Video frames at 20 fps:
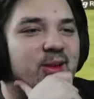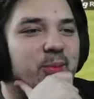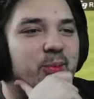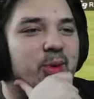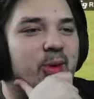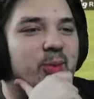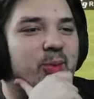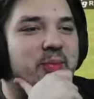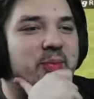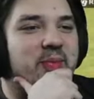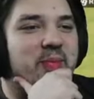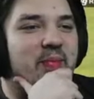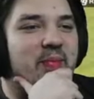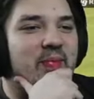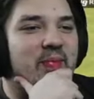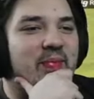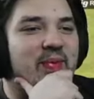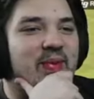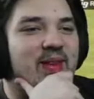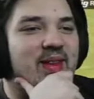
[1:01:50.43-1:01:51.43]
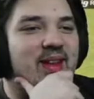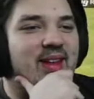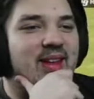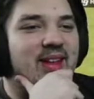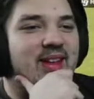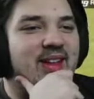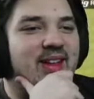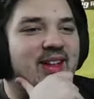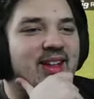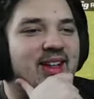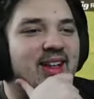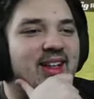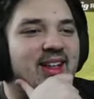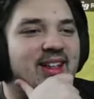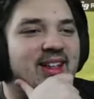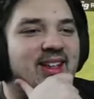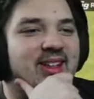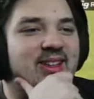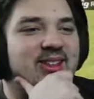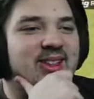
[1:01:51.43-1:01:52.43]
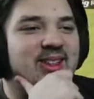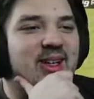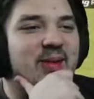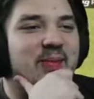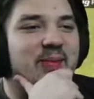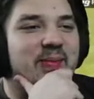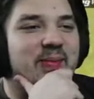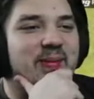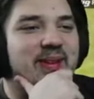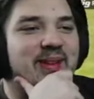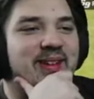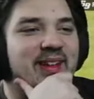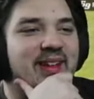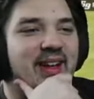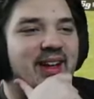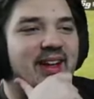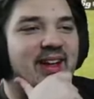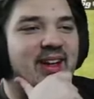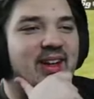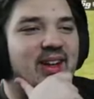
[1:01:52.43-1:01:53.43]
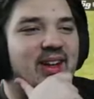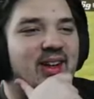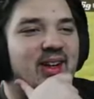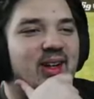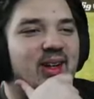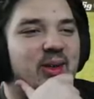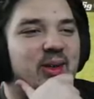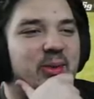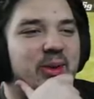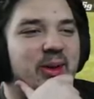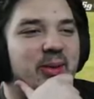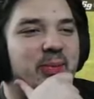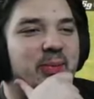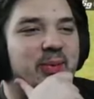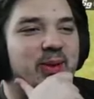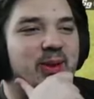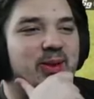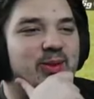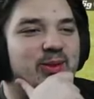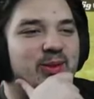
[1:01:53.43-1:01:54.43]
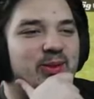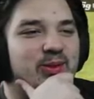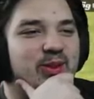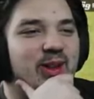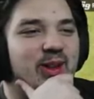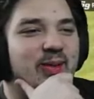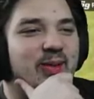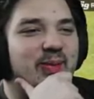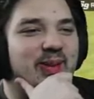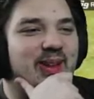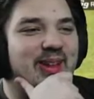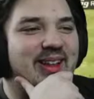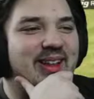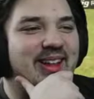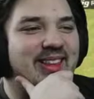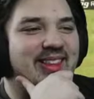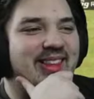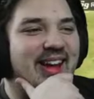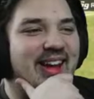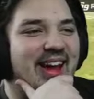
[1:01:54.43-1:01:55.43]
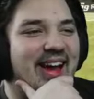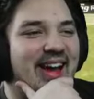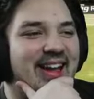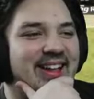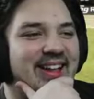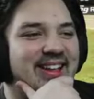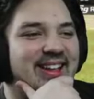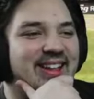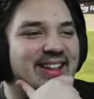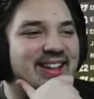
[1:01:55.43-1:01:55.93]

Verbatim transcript: Boop. And he goes up. Oh, what a beautiful flip. Look at that.